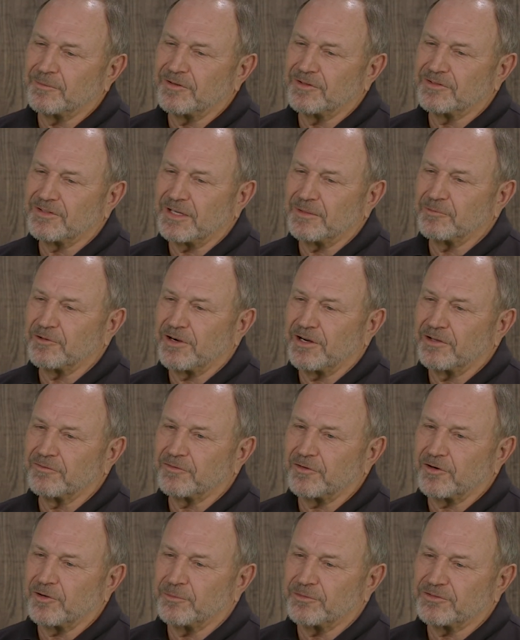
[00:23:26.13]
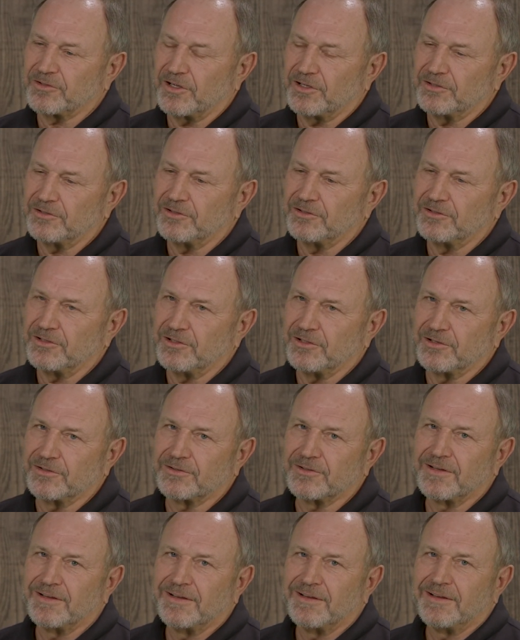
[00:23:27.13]
same ground for almost 100
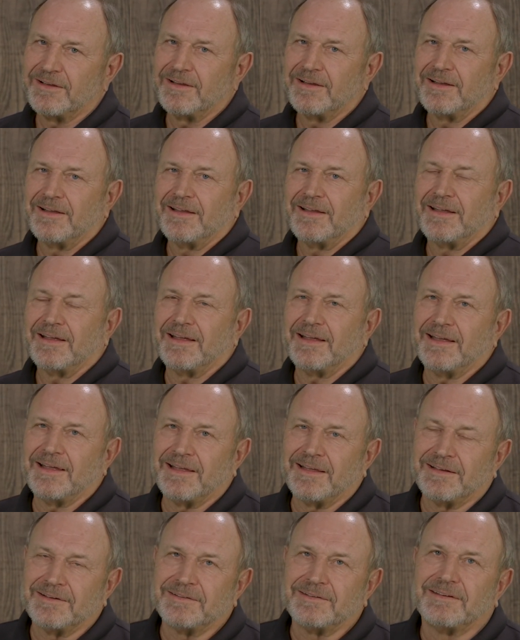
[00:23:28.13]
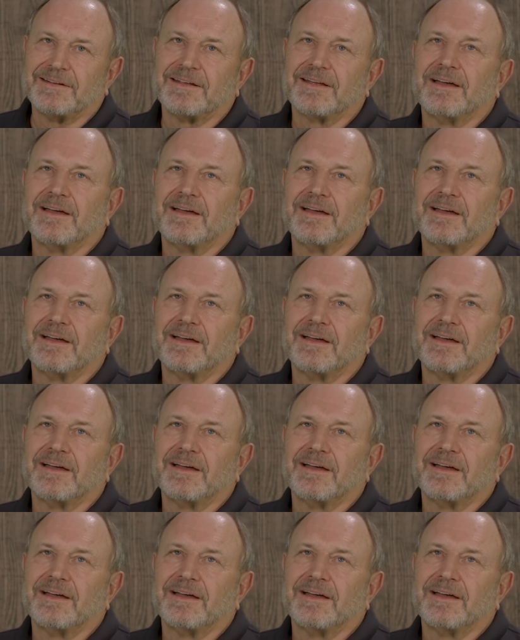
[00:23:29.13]
years, and